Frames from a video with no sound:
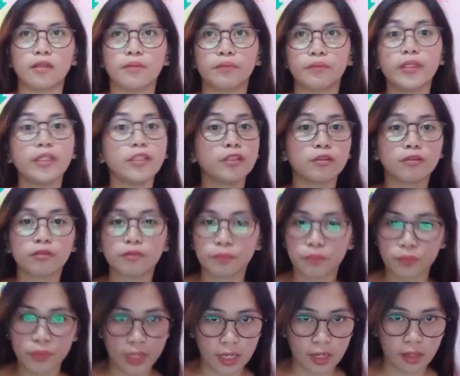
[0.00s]
It
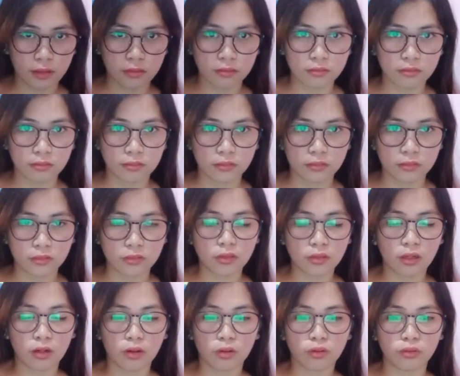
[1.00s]
could be.
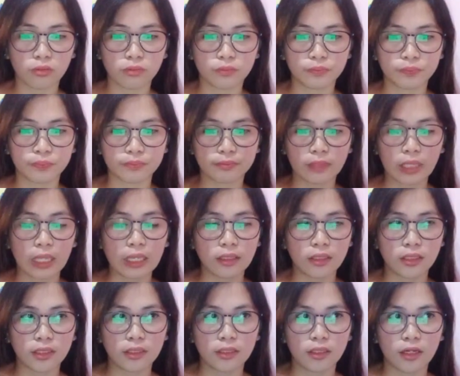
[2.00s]
So
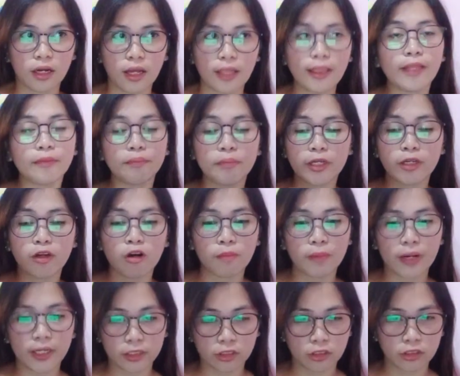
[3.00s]
let me go
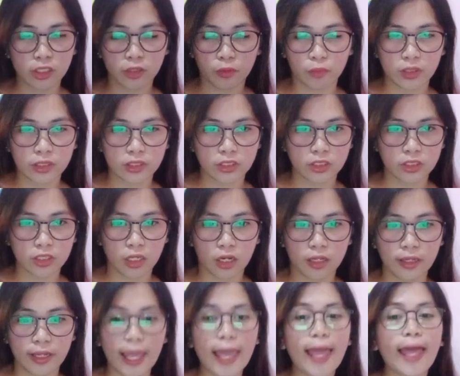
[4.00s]
back to the question.
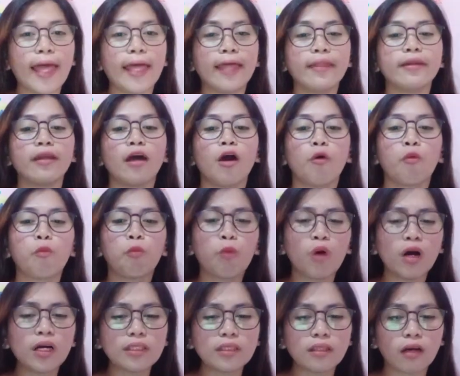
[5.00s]
And
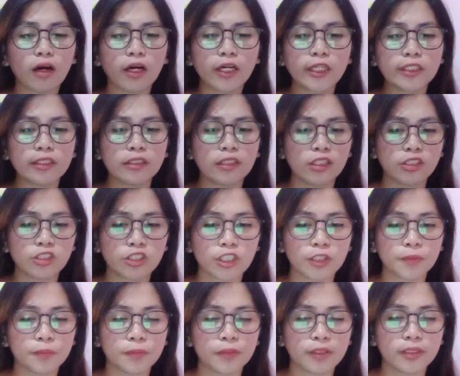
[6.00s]
what are
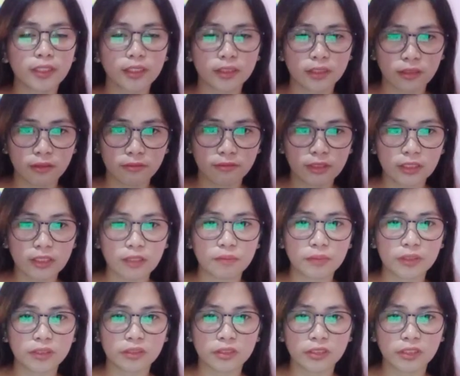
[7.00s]
teacher productivity
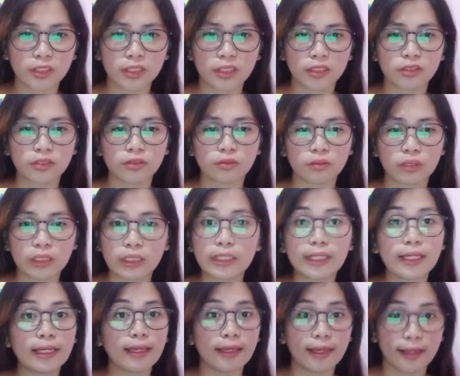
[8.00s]
materials
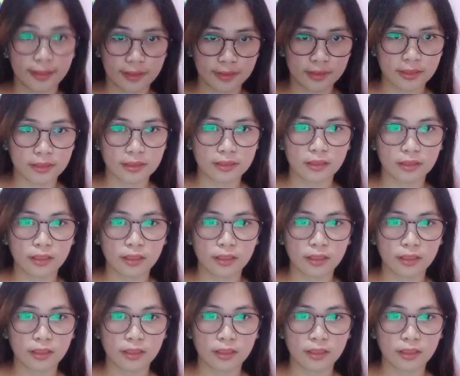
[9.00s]
really is?